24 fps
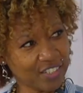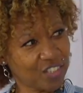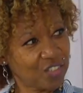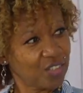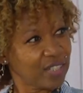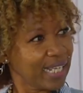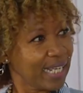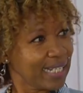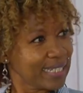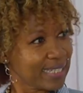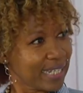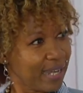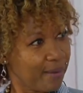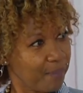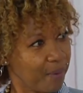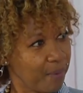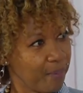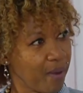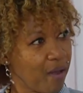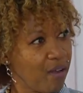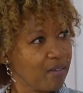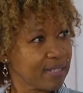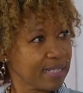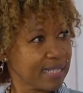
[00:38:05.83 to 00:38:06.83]
That type
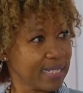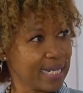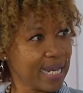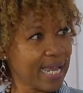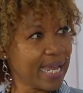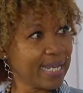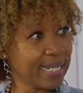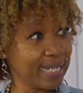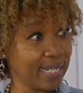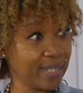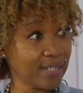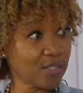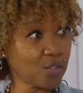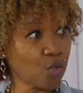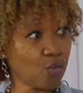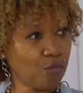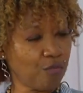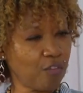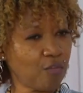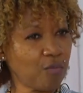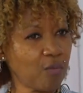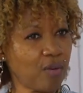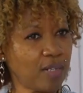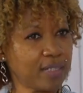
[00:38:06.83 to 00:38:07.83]
of bouncing ideas
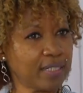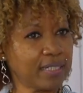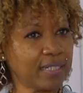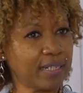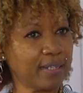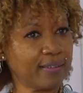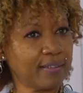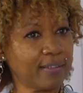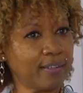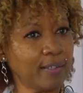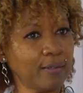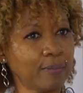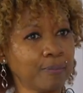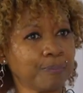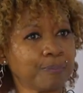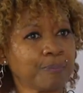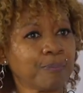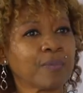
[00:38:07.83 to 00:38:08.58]
off of one another.